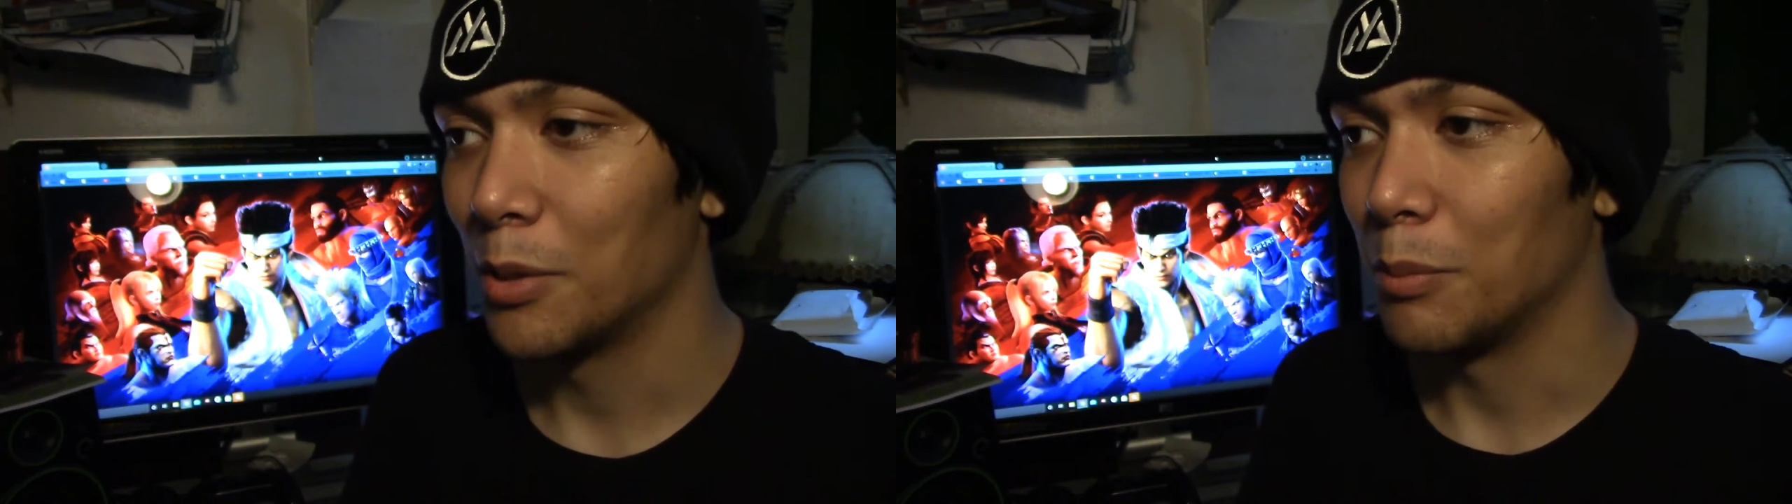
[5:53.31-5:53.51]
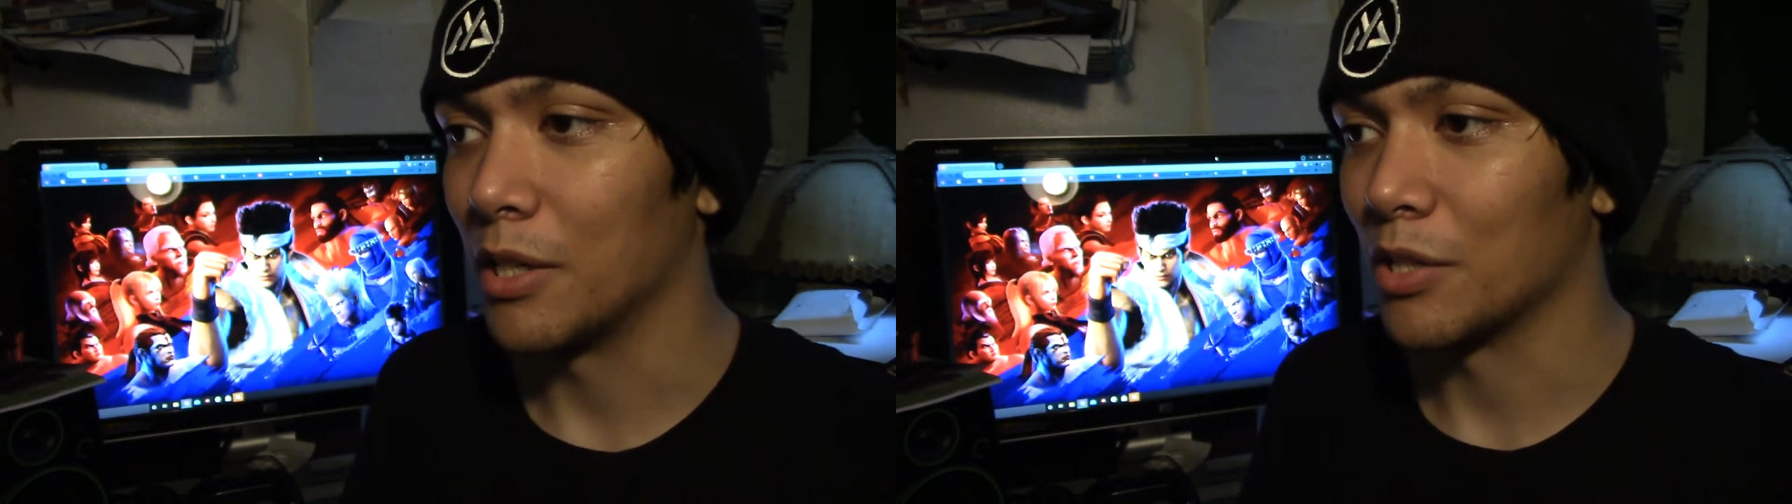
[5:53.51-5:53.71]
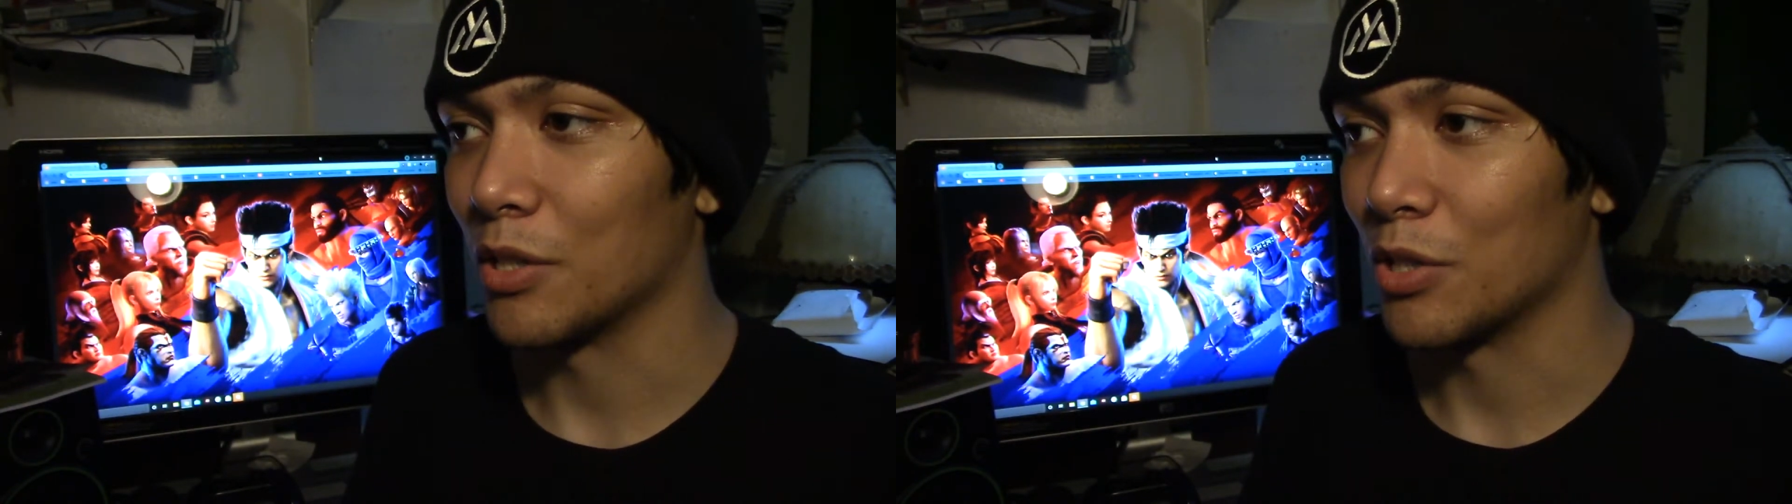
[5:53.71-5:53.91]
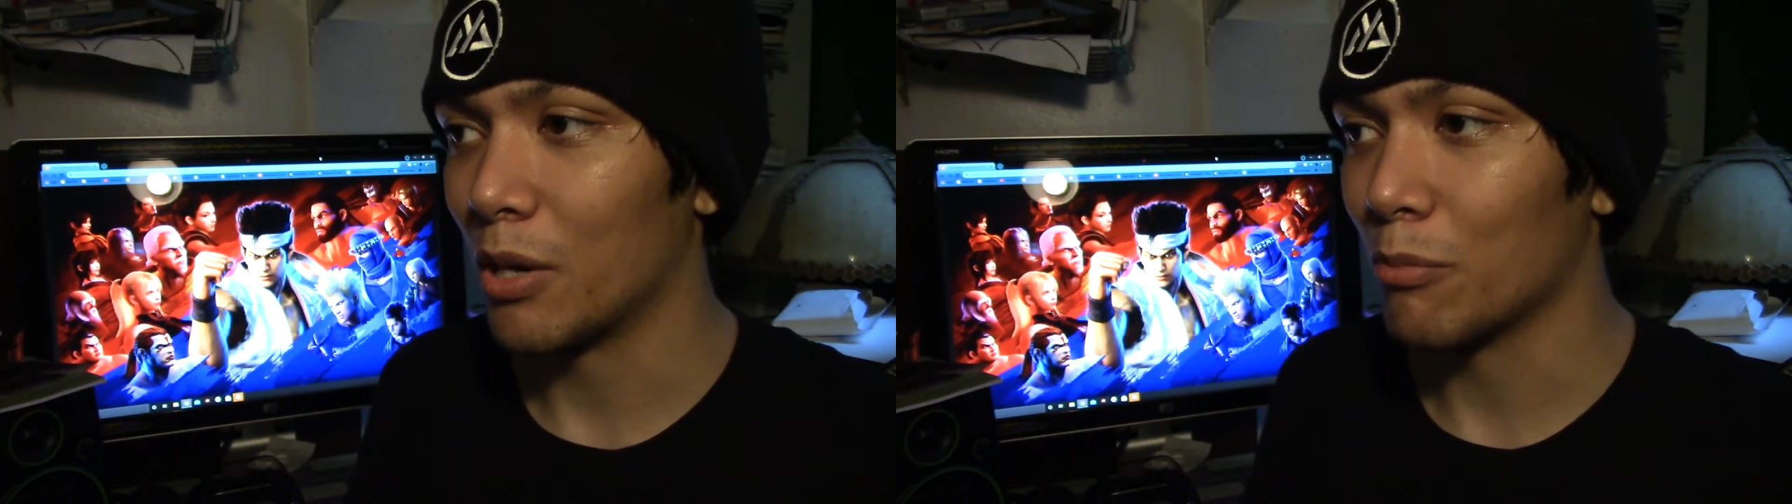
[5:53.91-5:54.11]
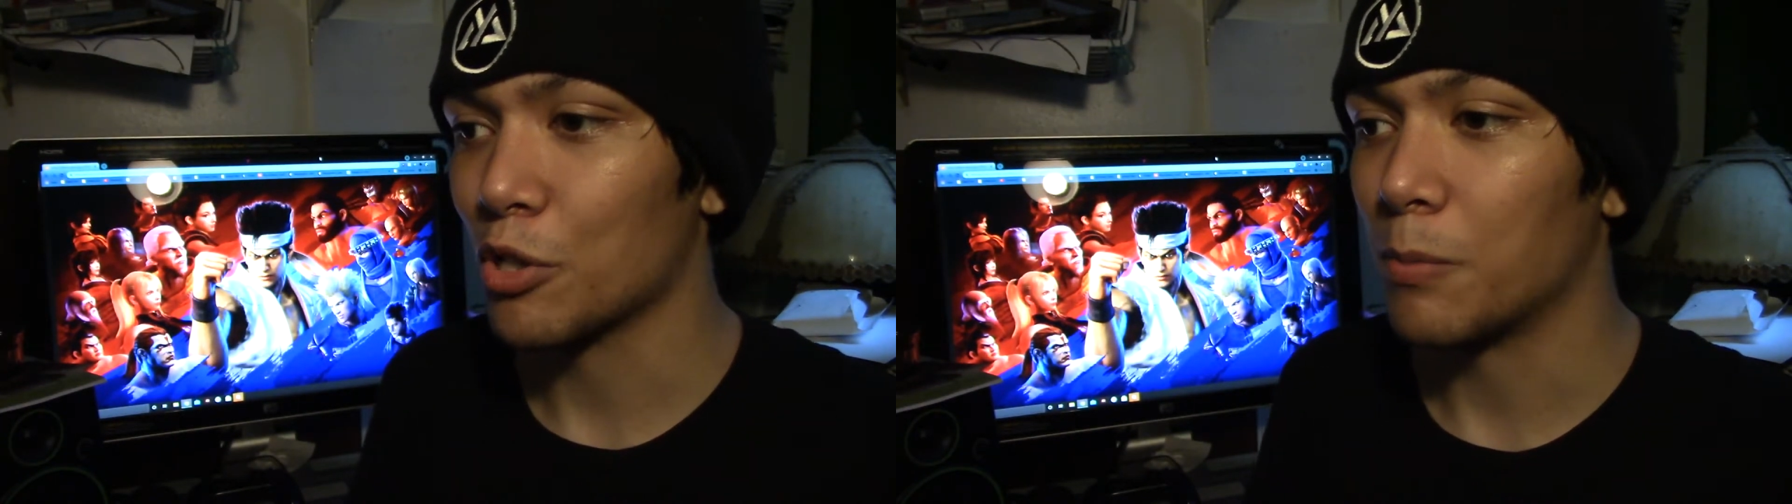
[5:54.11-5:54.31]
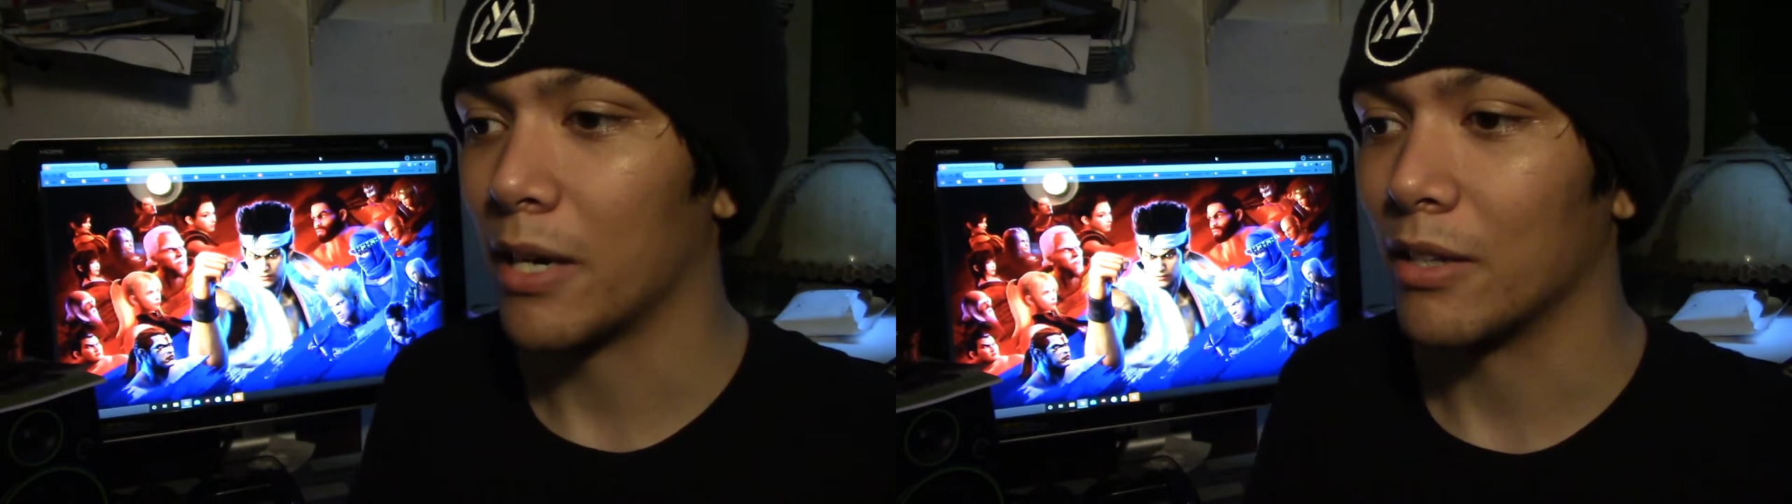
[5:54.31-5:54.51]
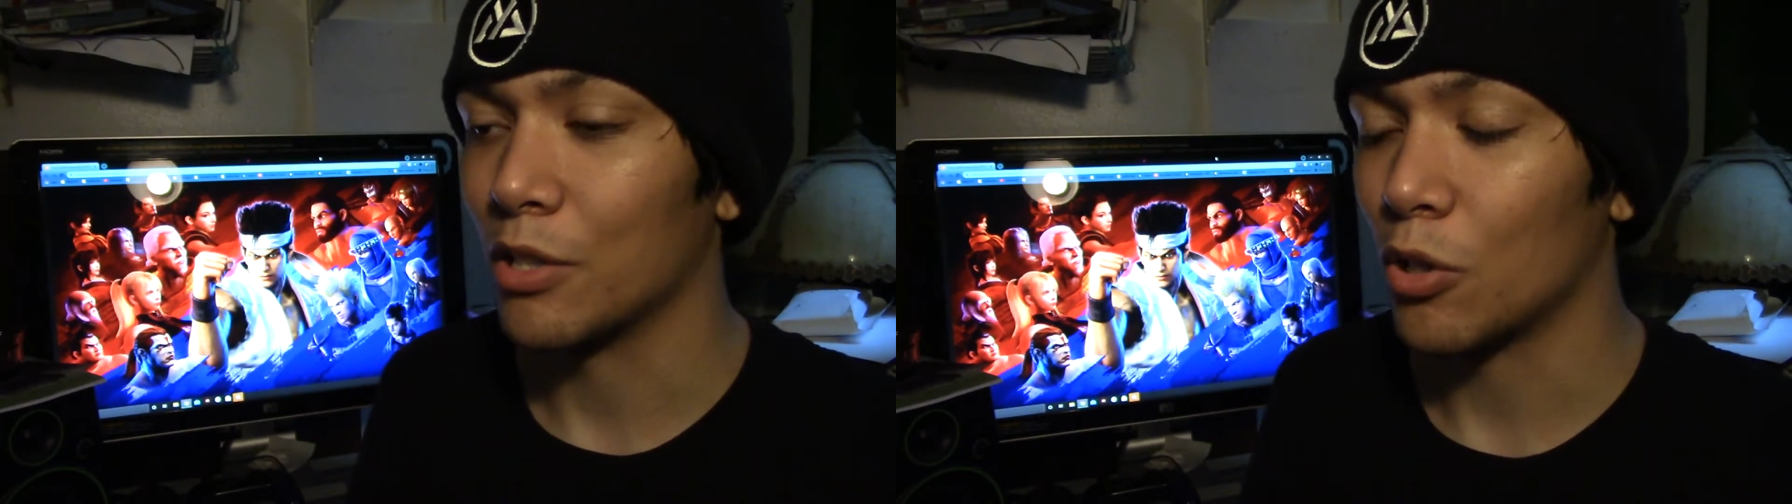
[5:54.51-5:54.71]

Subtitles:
because in some respect this